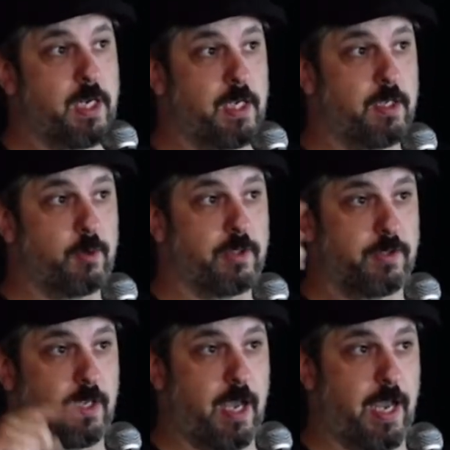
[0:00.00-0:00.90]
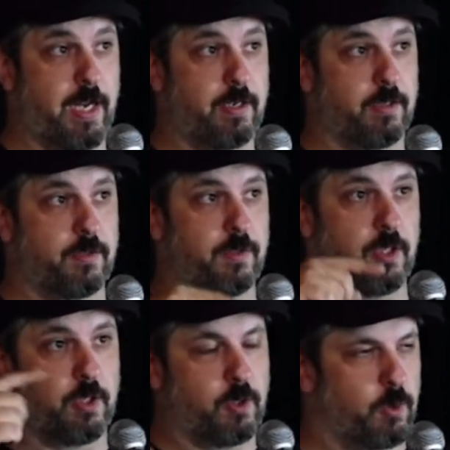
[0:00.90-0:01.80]
you decide to
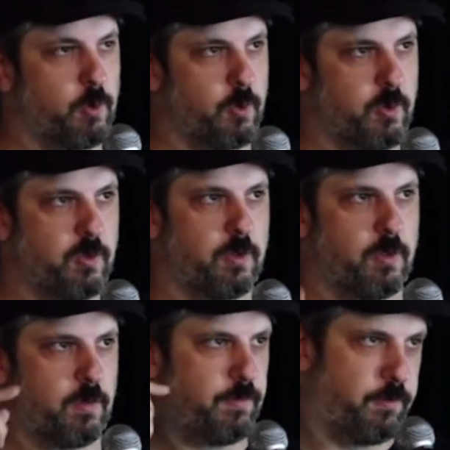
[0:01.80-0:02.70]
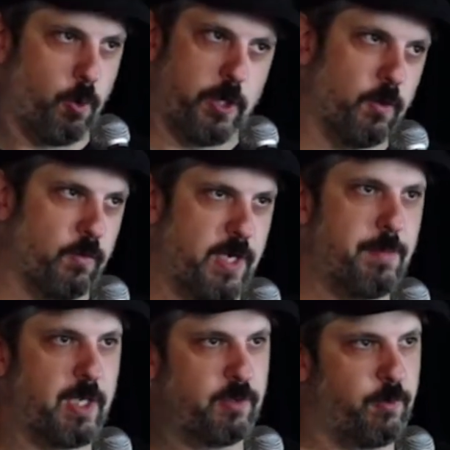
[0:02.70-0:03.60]
use for your
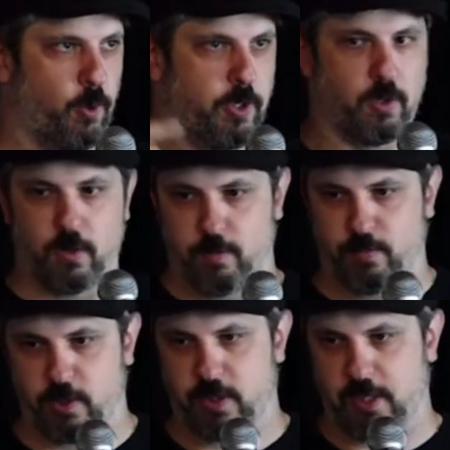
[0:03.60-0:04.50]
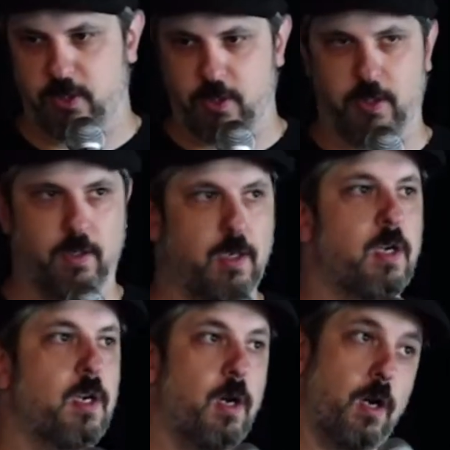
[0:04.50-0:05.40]
remix, for your production
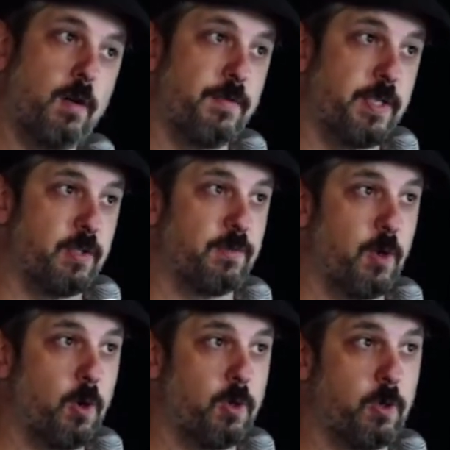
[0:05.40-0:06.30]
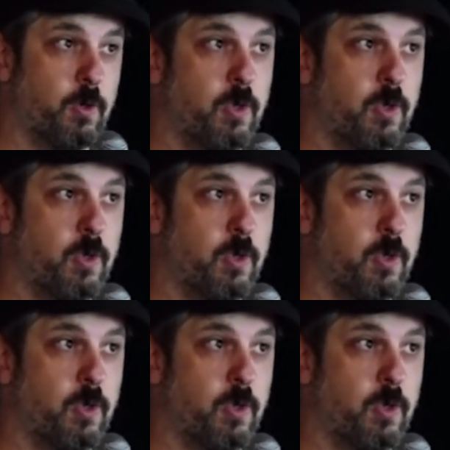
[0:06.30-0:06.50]
of this vocal,